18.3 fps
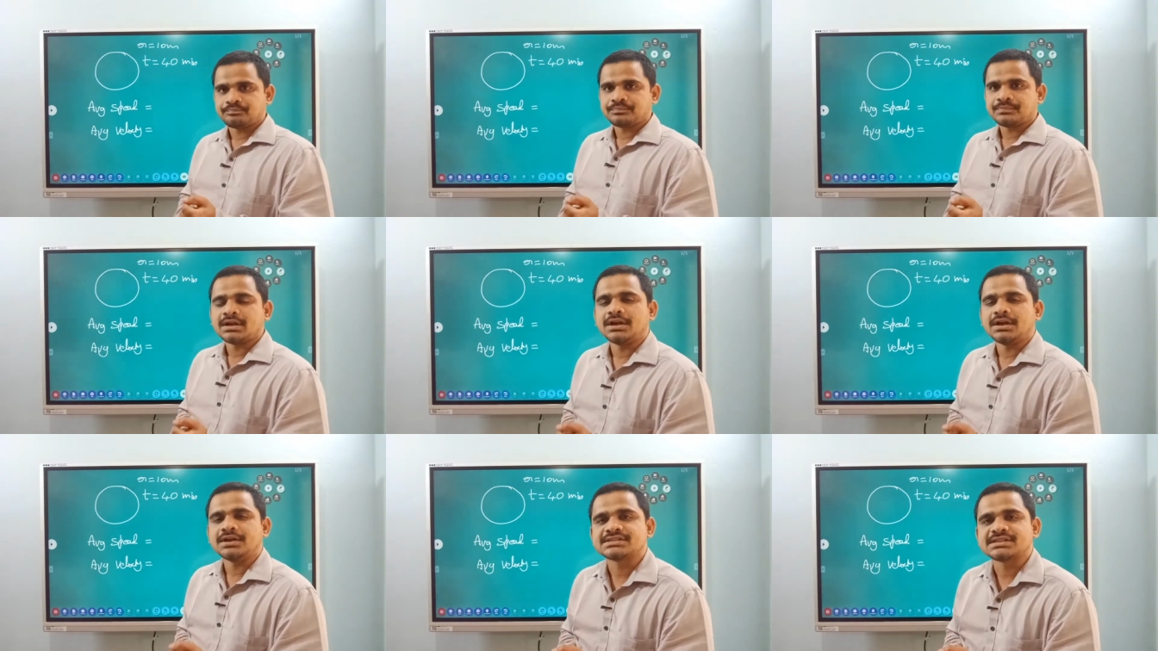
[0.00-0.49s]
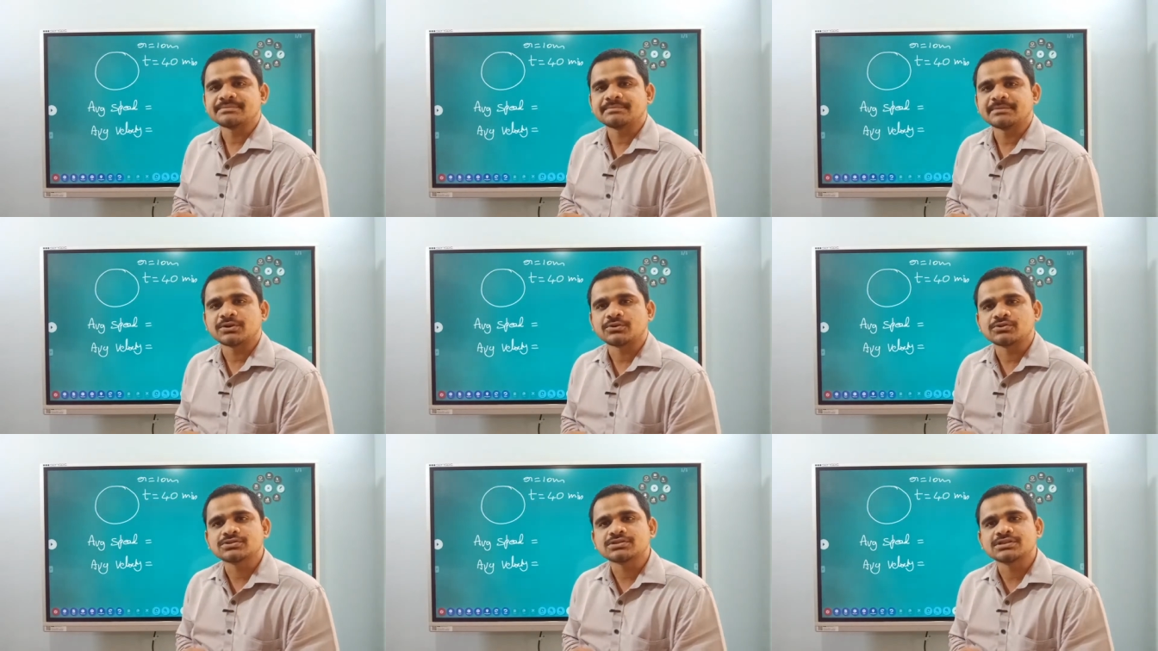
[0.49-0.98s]
Understand my
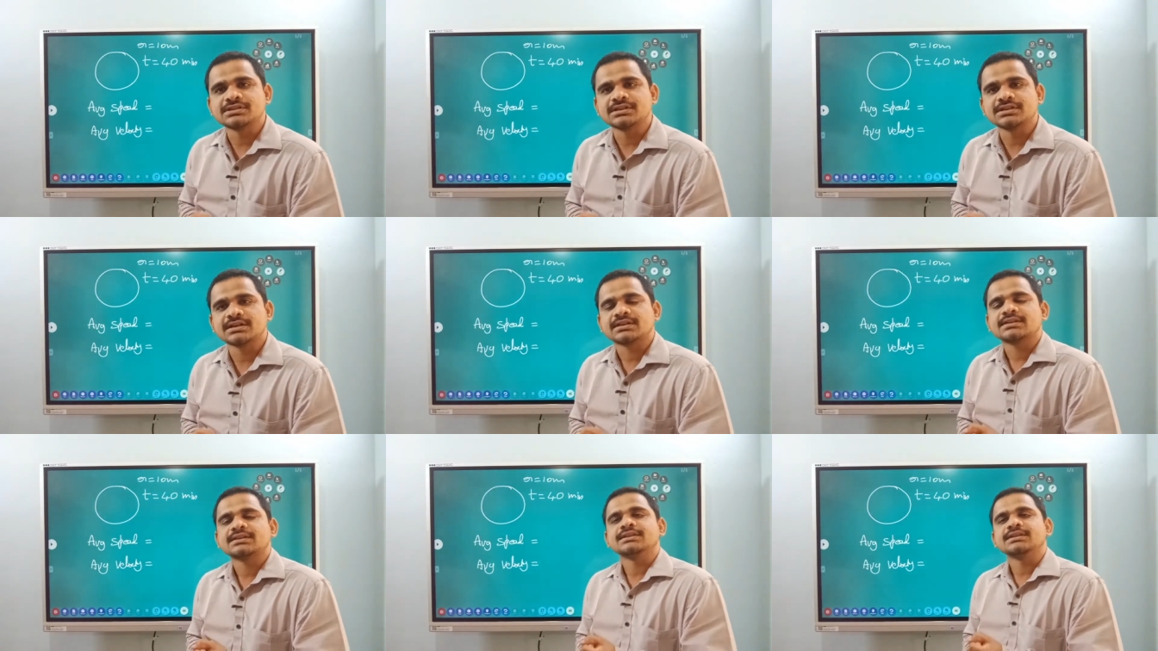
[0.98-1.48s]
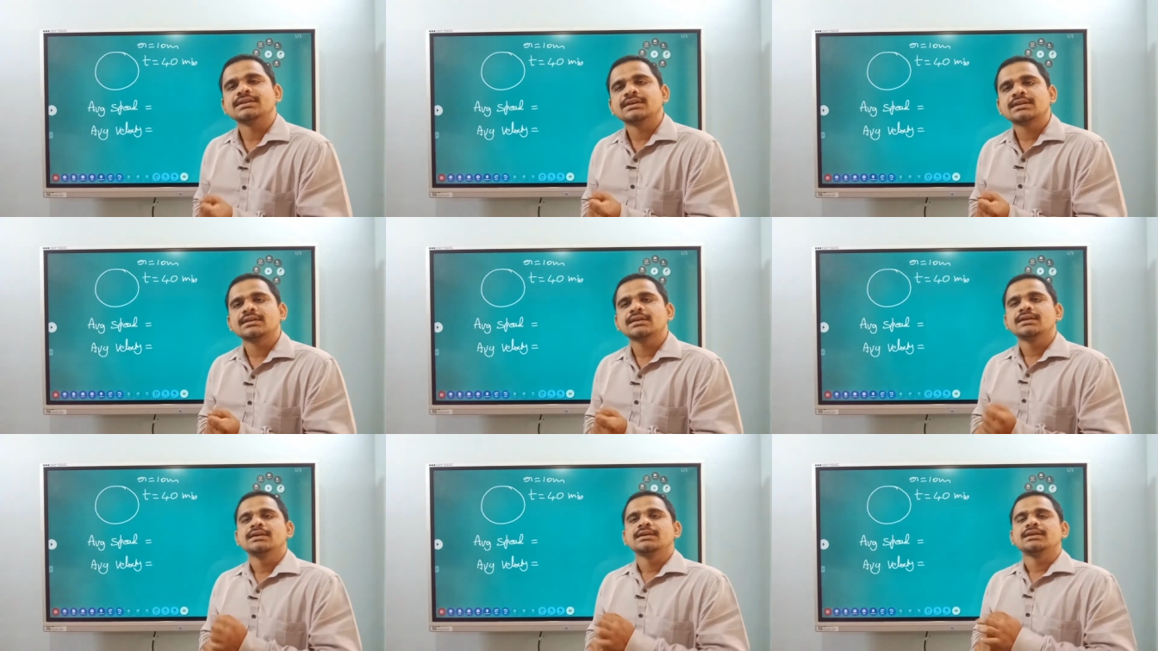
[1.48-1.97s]
question here? Here
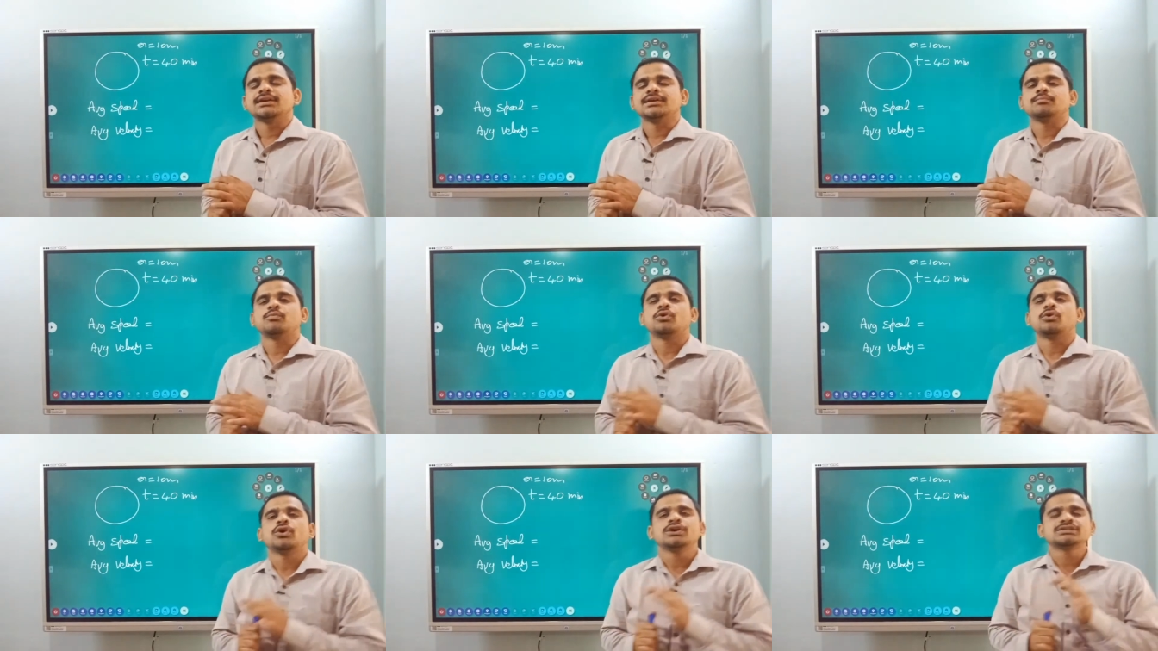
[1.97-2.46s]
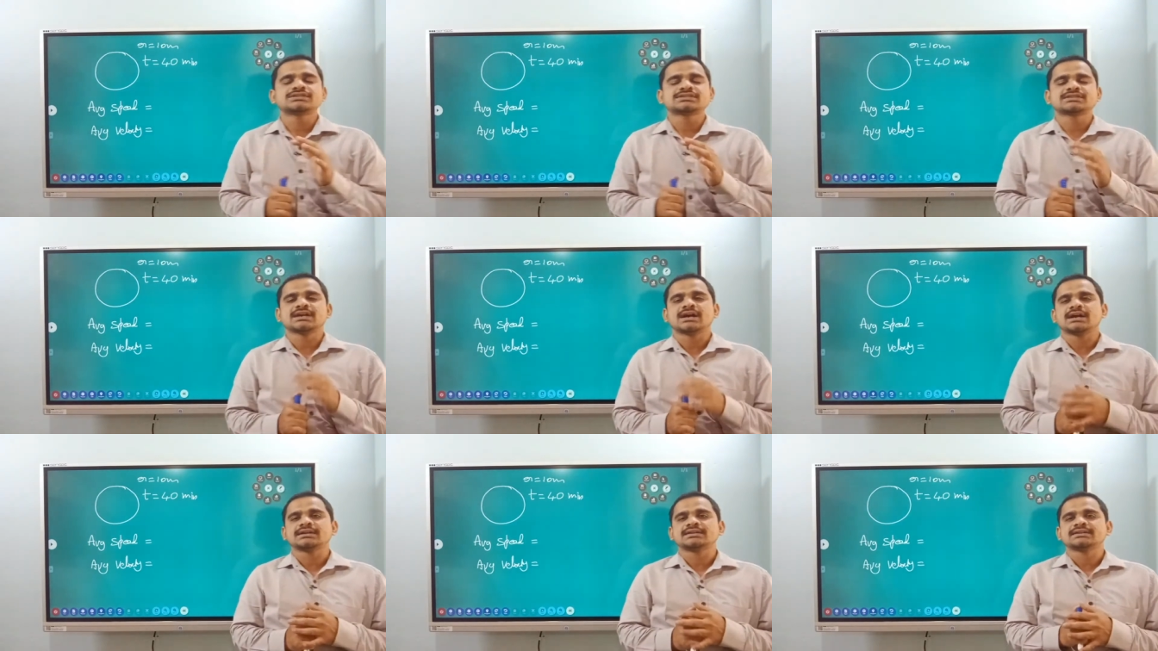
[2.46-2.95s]
a boy
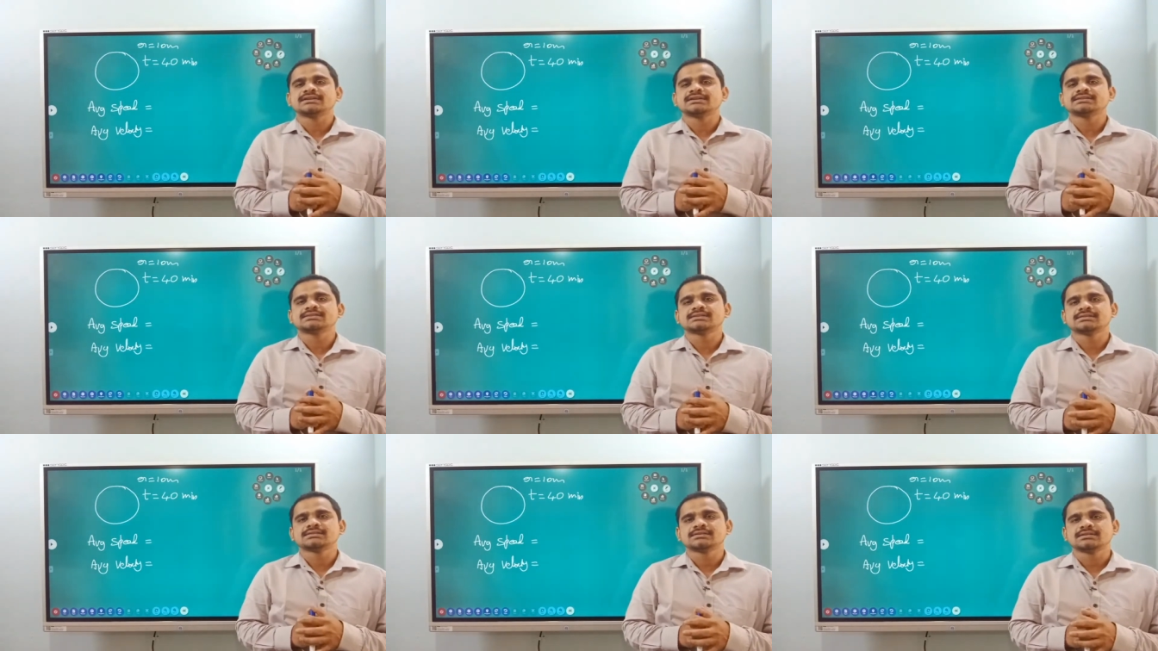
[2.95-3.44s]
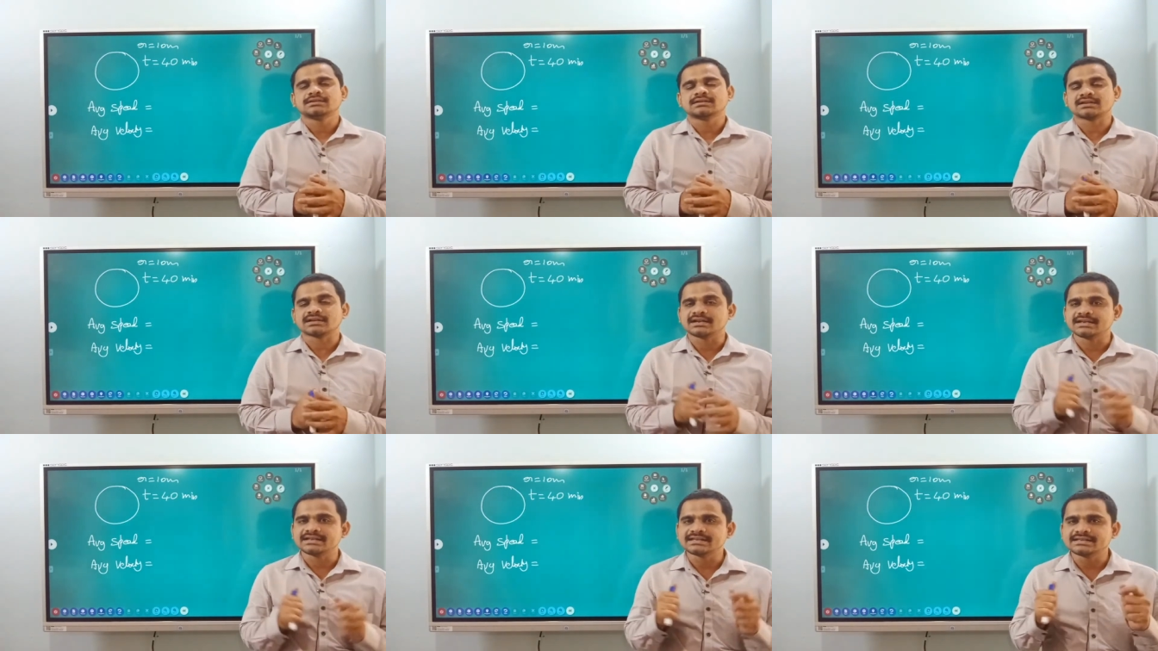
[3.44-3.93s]
started
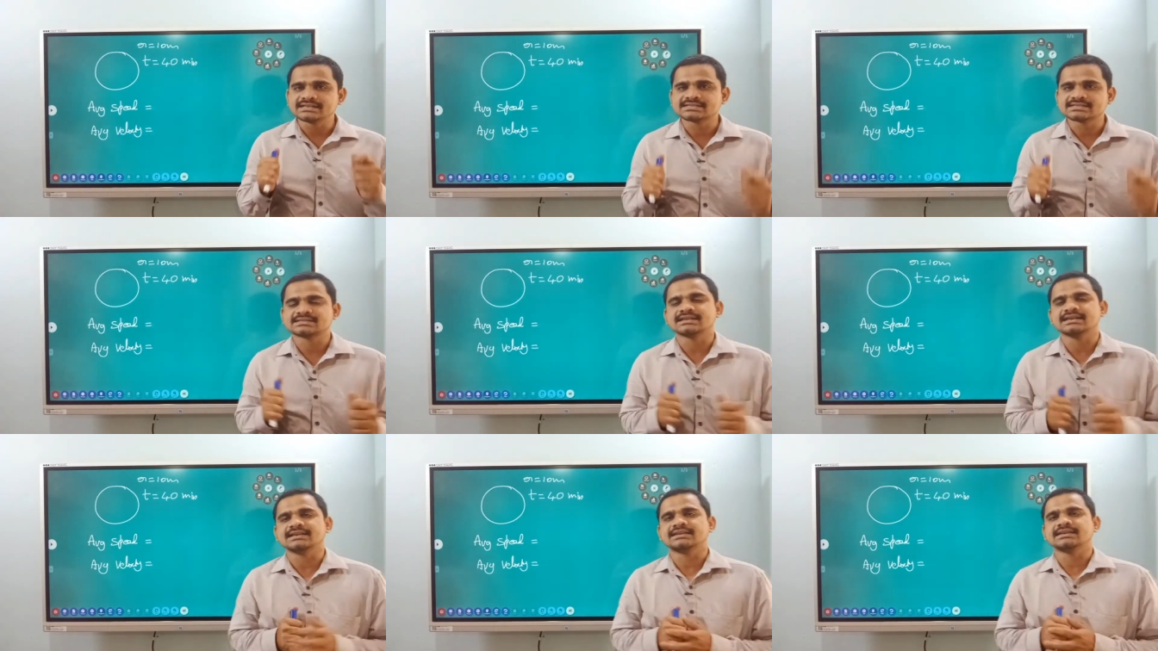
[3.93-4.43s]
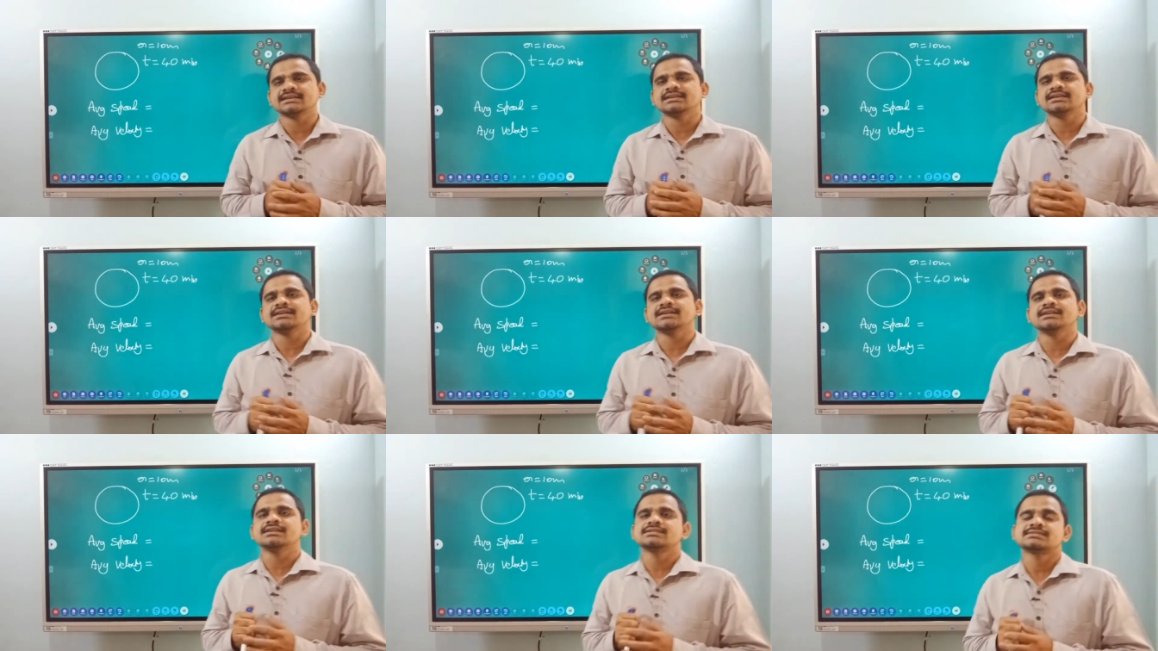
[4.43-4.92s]
riding a cycle
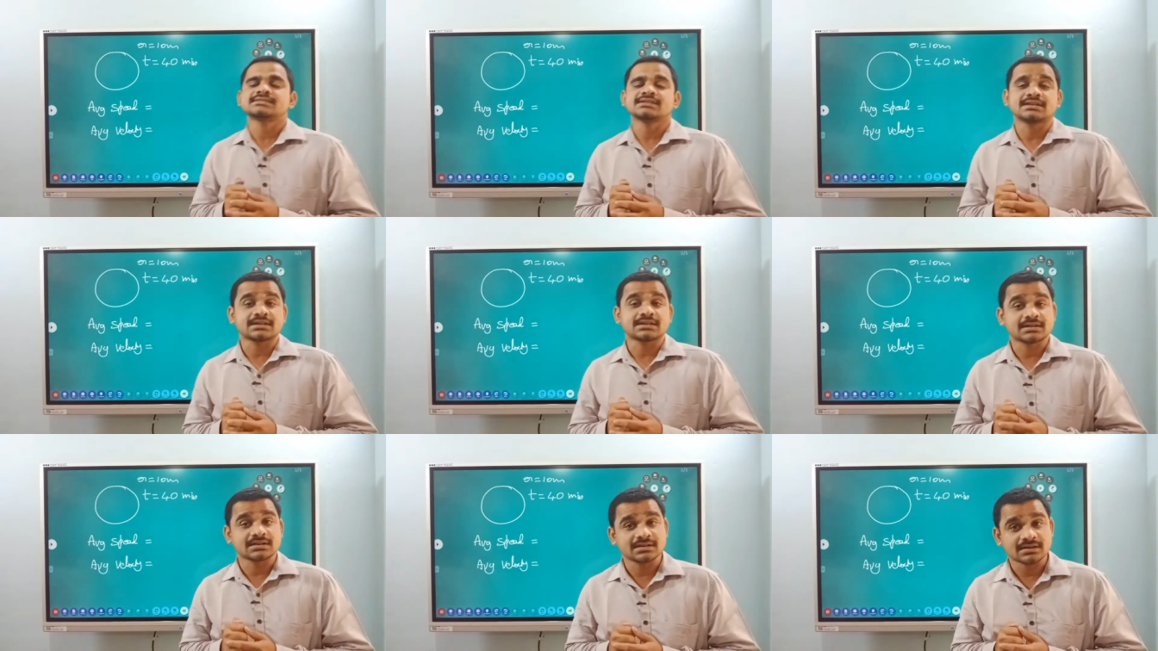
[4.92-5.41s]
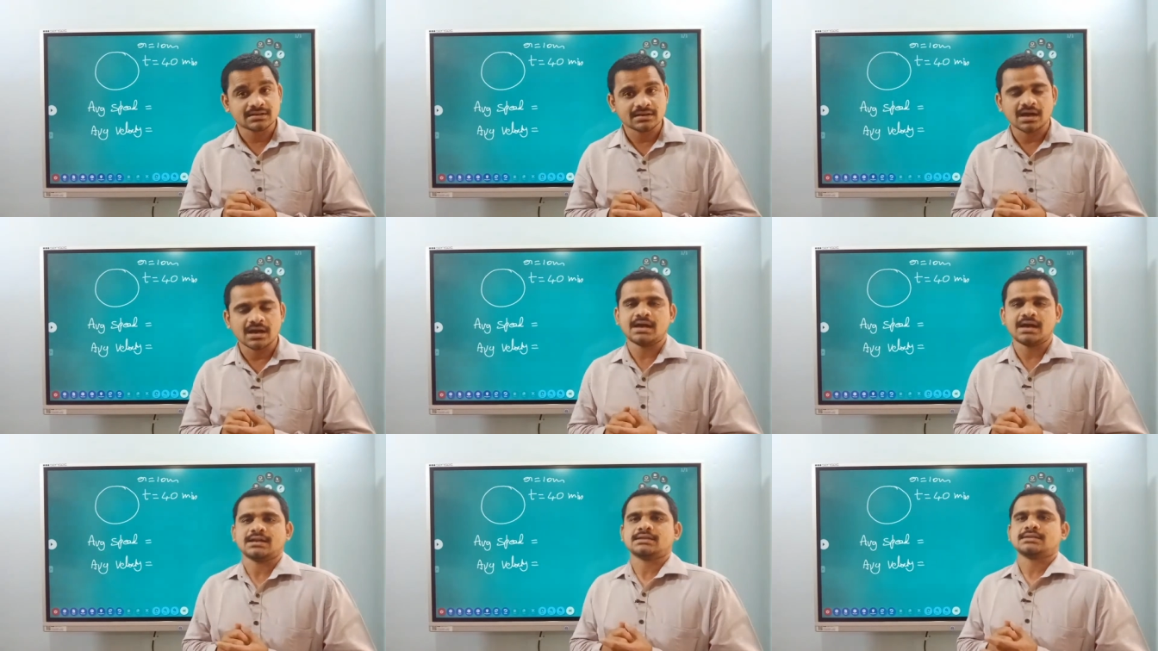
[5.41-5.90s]
in a circular
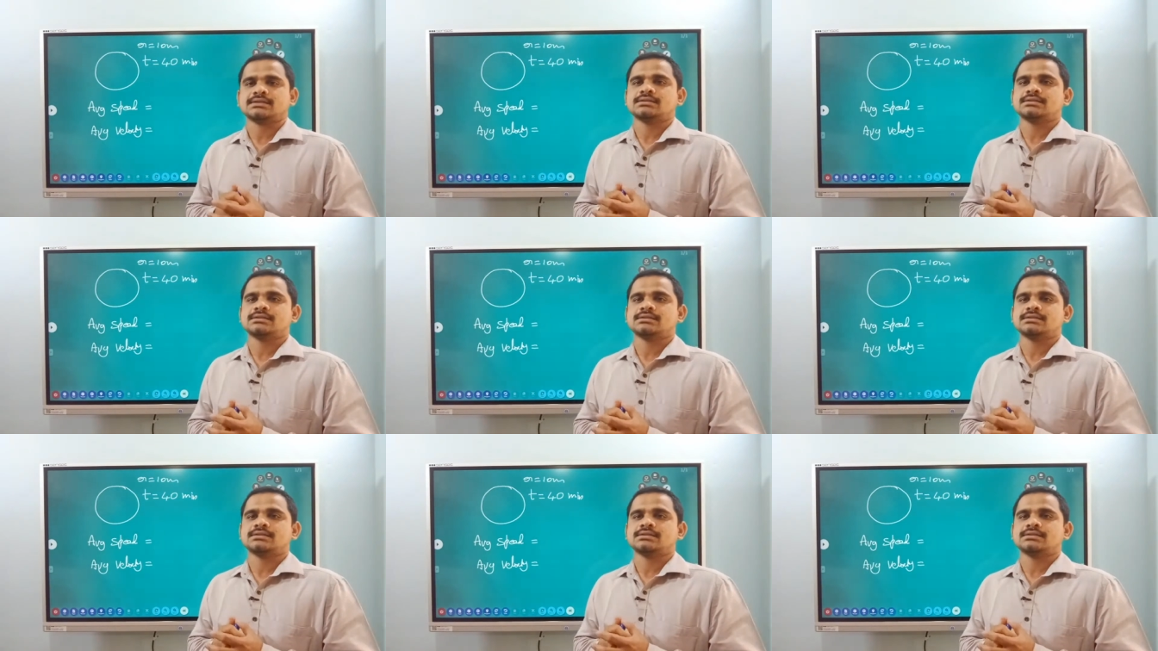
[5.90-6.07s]
arc